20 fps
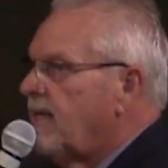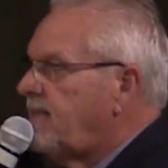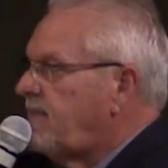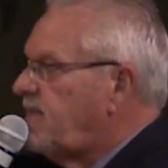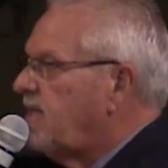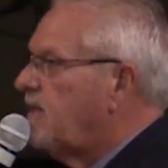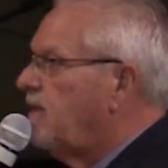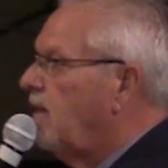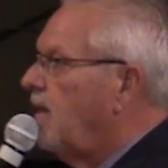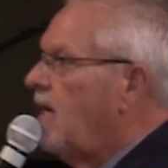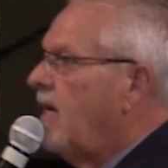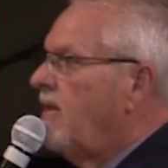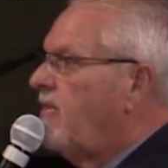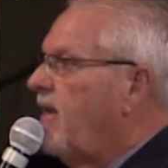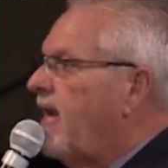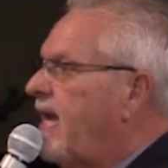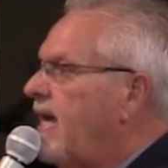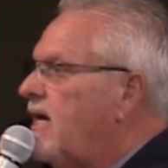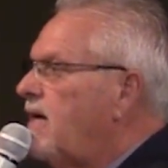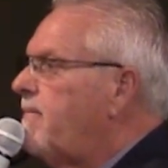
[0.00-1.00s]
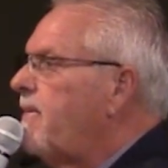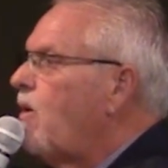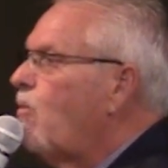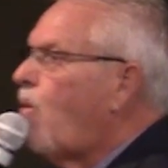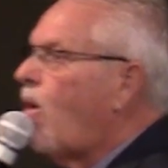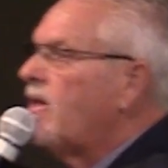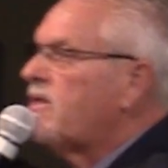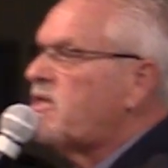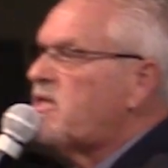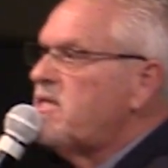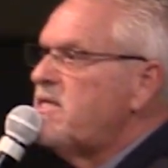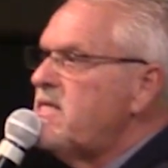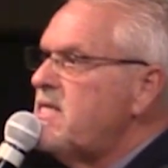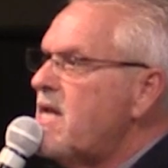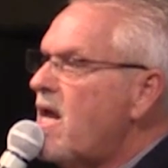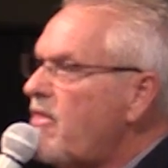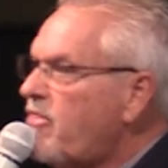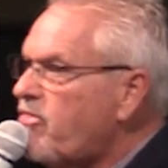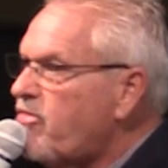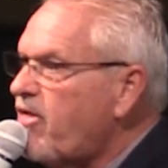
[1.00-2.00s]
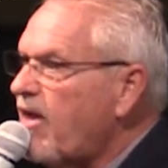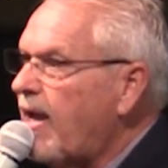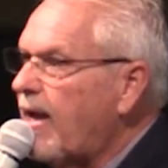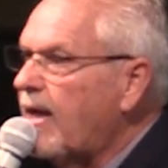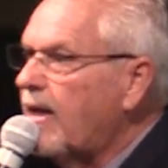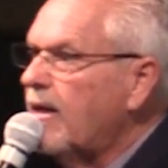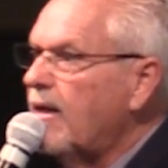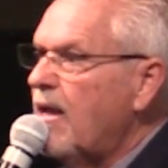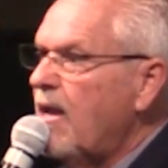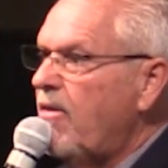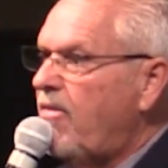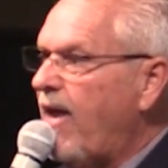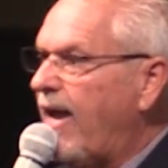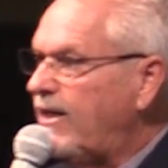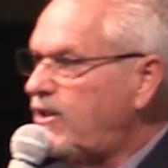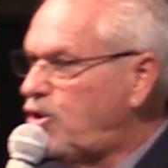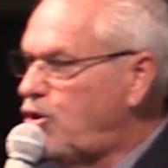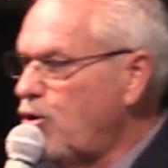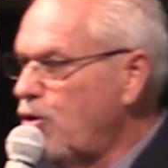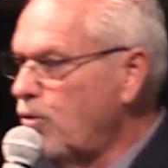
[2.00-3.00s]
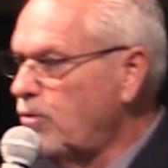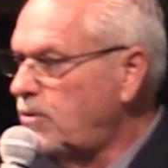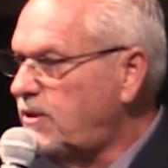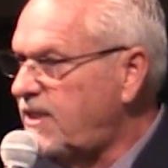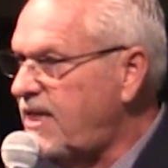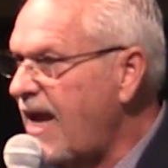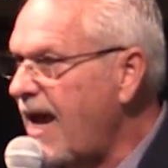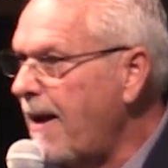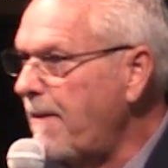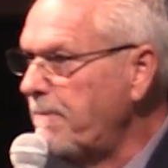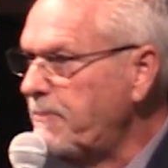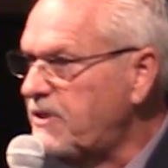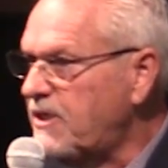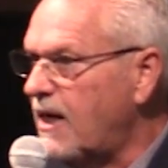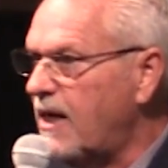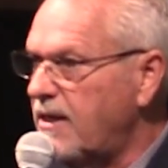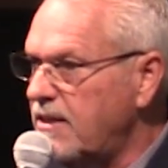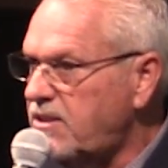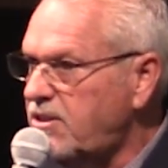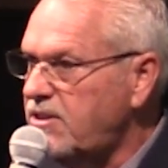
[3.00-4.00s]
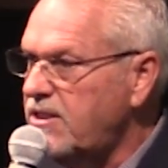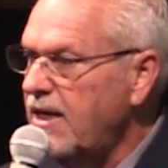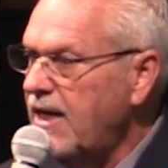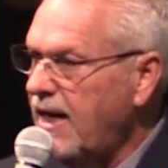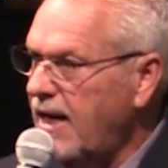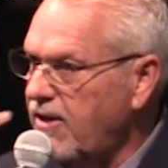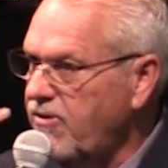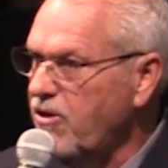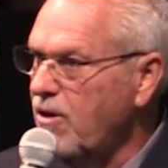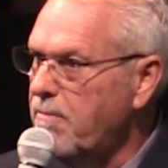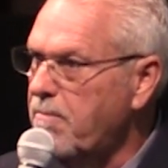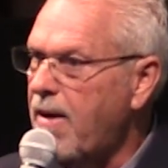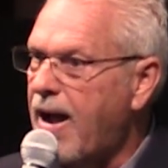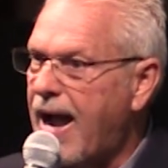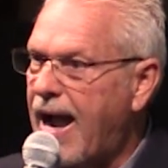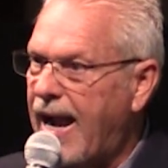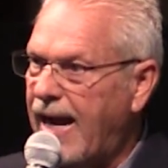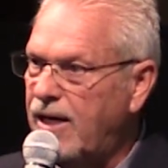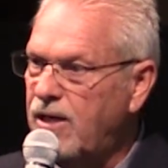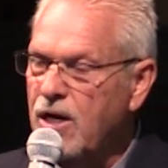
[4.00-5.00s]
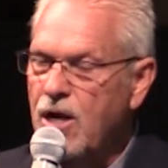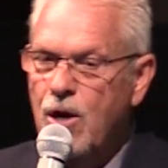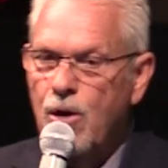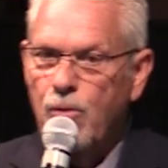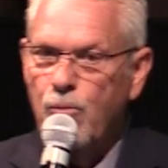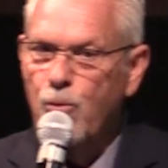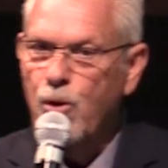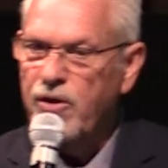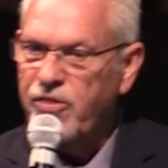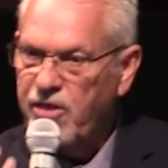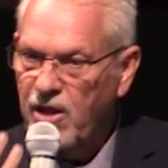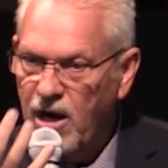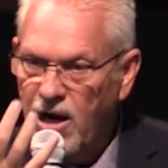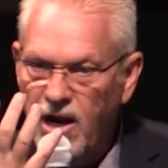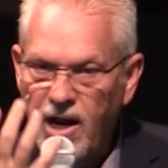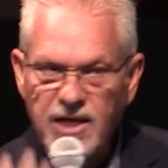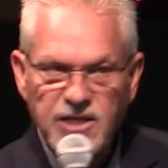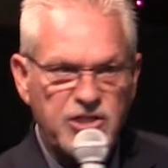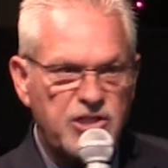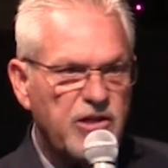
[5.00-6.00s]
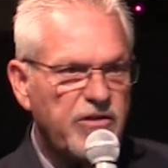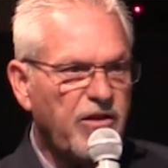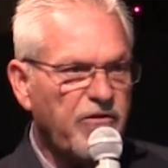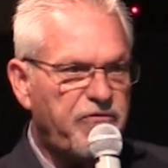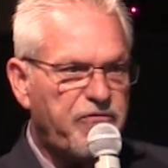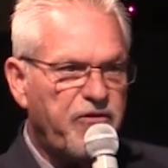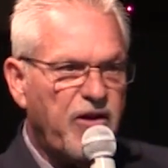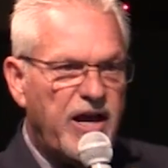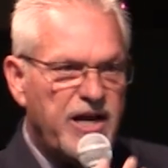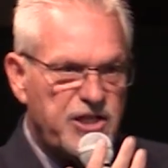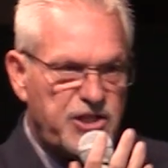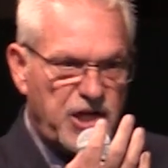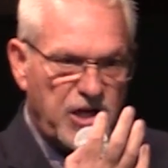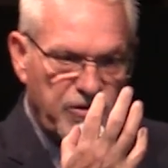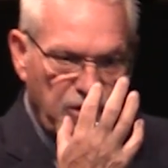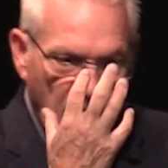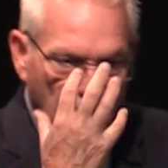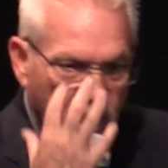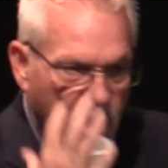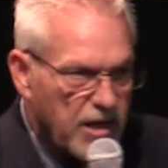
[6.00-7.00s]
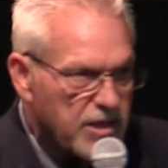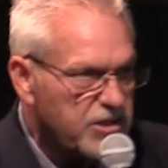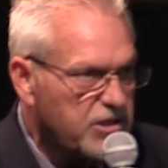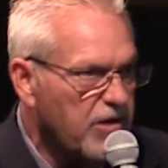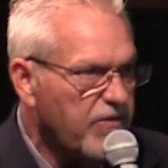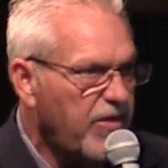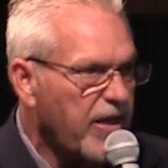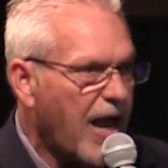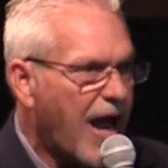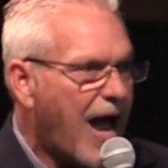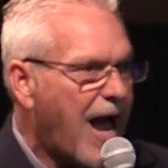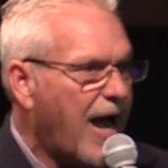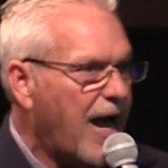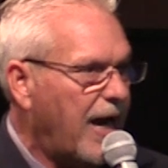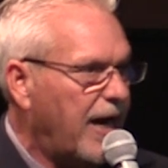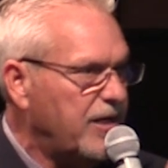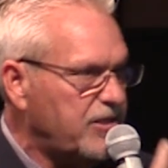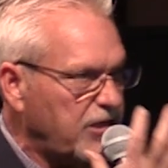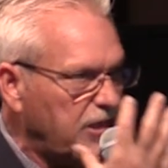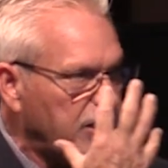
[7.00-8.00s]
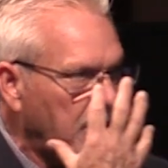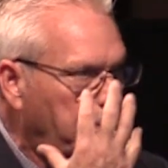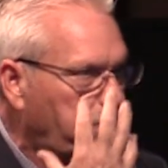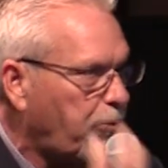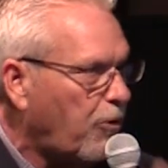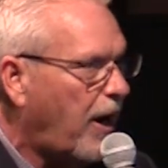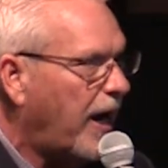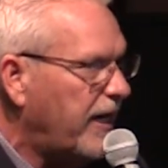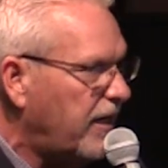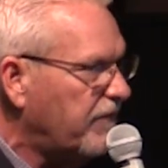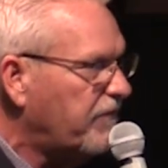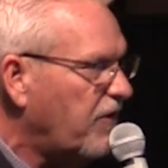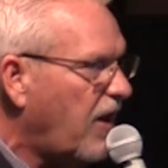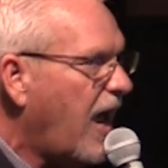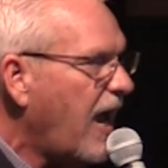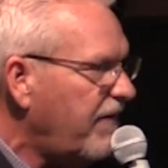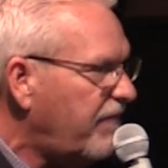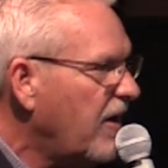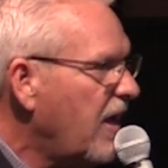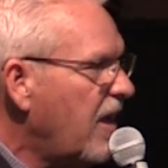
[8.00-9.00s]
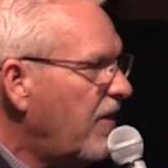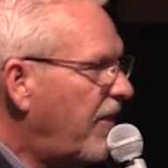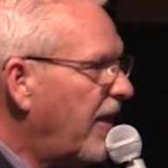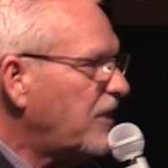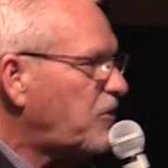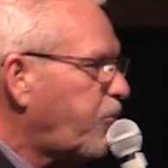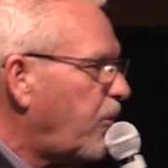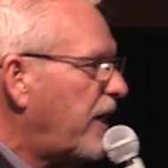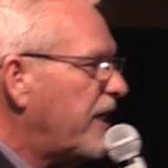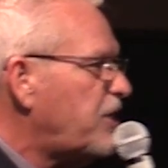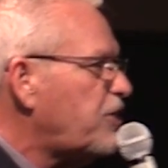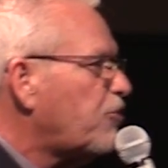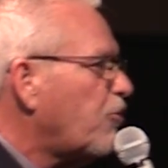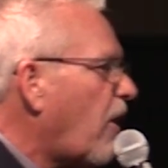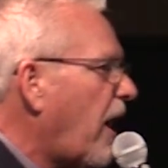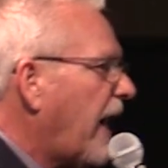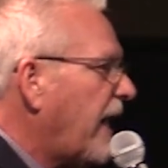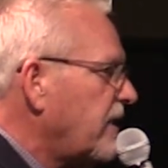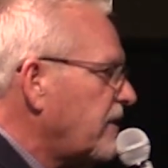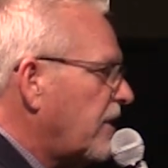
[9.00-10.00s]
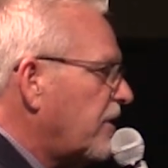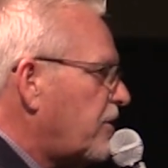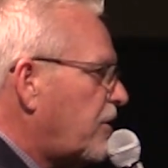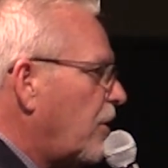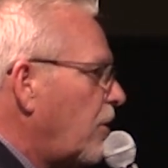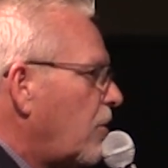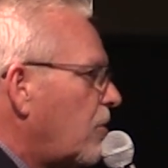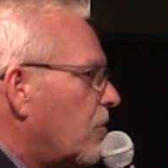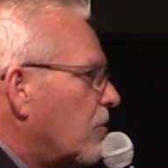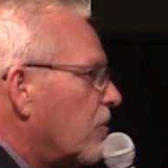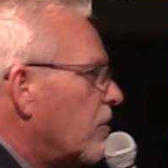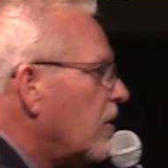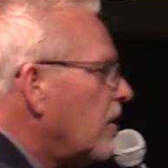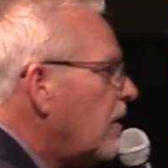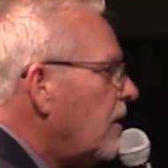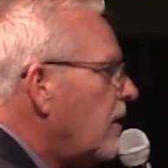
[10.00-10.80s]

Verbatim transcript: listen, the enemy wants nothing than to tempt us in the mind with the lust of the flesh and the lust of the eyes and the pride of life. That's what he's trying to do,